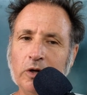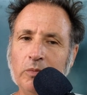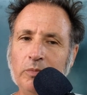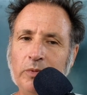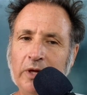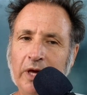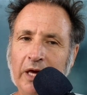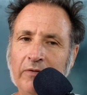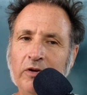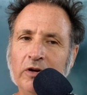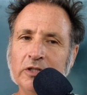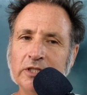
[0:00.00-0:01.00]

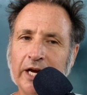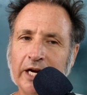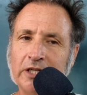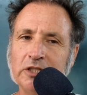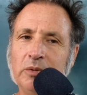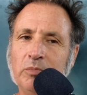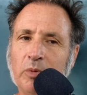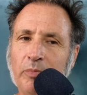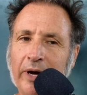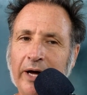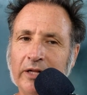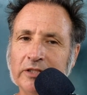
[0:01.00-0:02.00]
behaviors actually
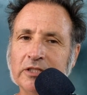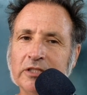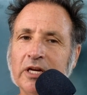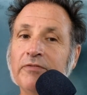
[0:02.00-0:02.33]
propelled stuff